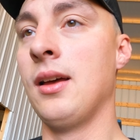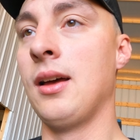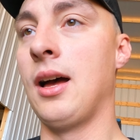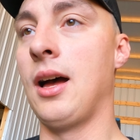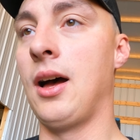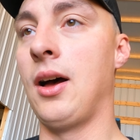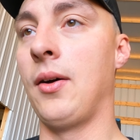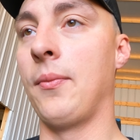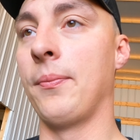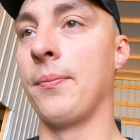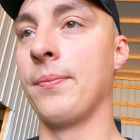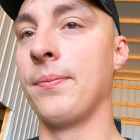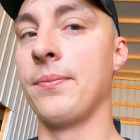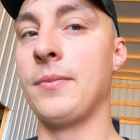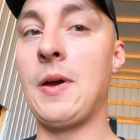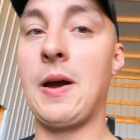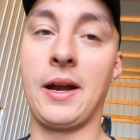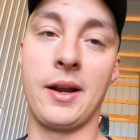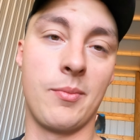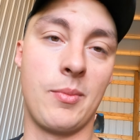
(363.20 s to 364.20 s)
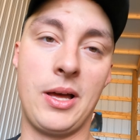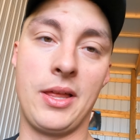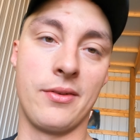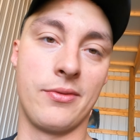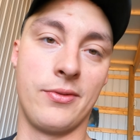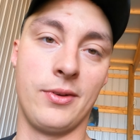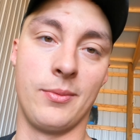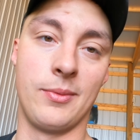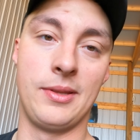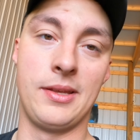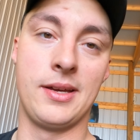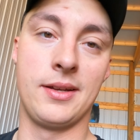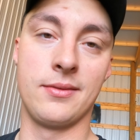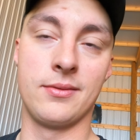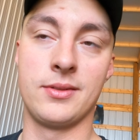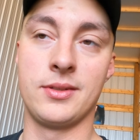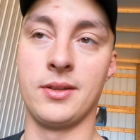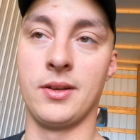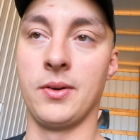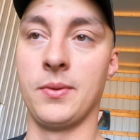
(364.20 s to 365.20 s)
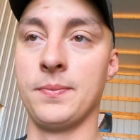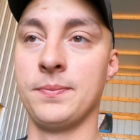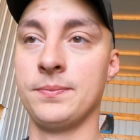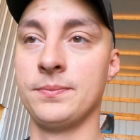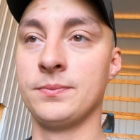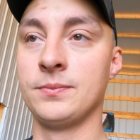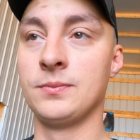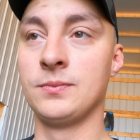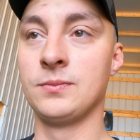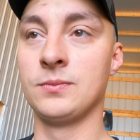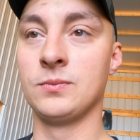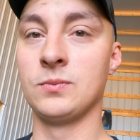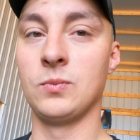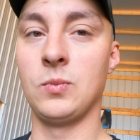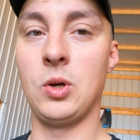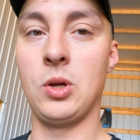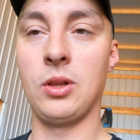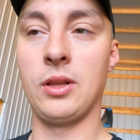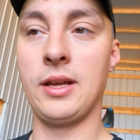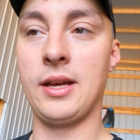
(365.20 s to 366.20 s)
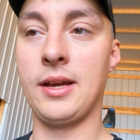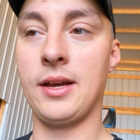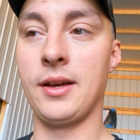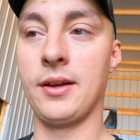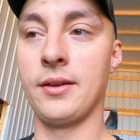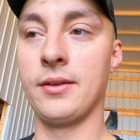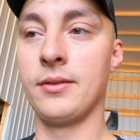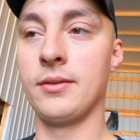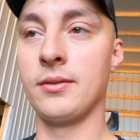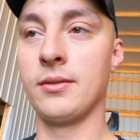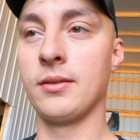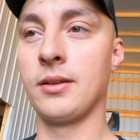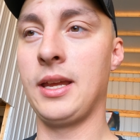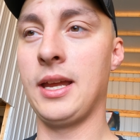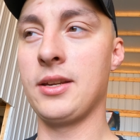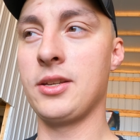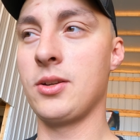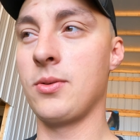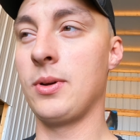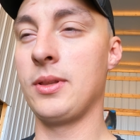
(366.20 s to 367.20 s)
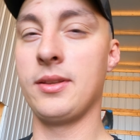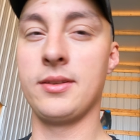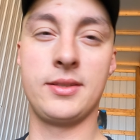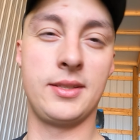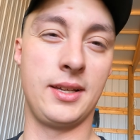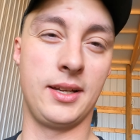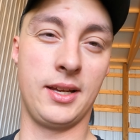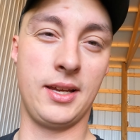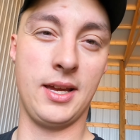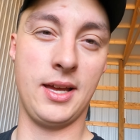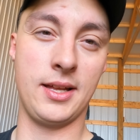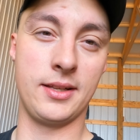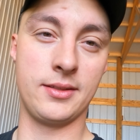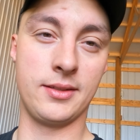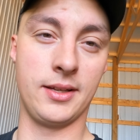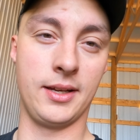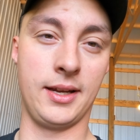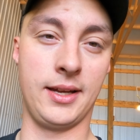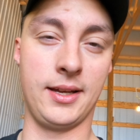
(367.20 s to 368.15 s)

Not gonna bother filming that, so we'll catch you when this thing cuts, I